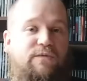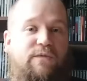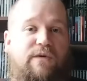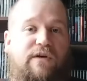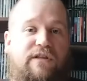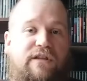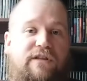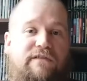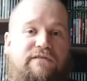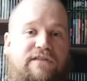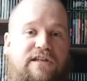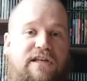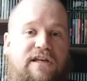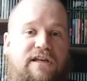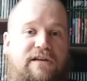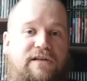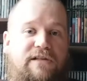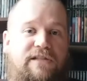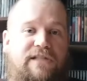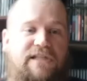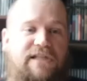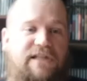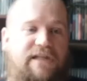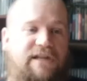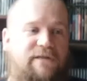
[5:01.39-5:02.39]
worth of
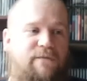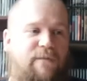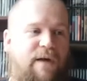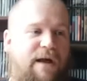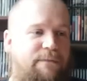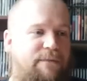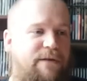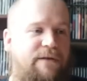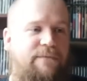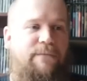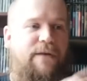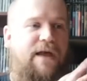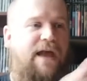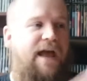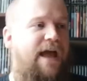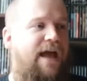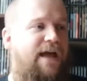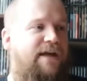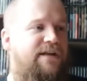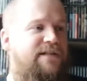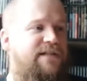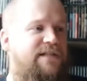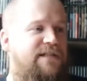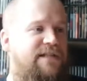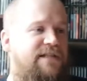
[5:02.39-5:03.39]
DLC, weapon
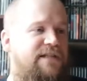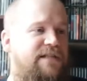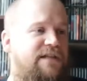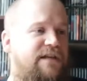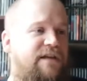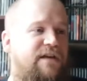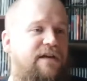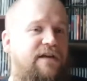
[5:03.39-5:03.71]
packs,